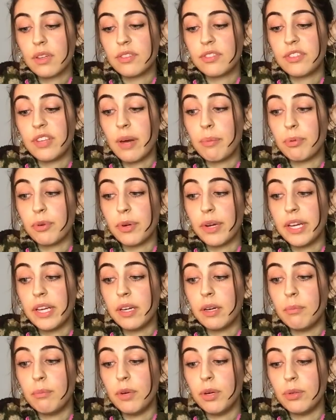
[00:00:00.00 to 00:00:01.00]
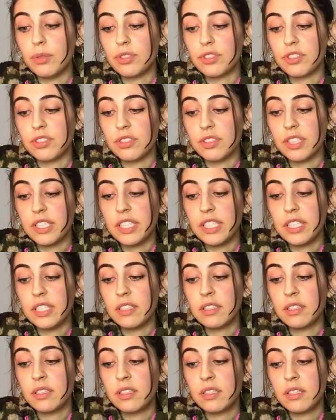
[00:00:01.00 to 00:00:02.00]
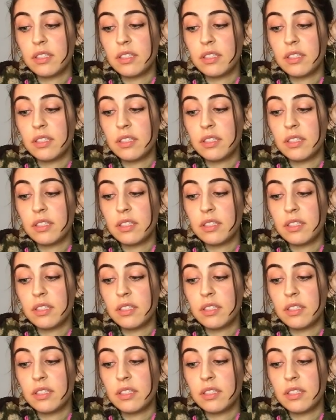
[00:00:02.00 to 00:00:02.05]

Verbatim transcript: separate emotionally.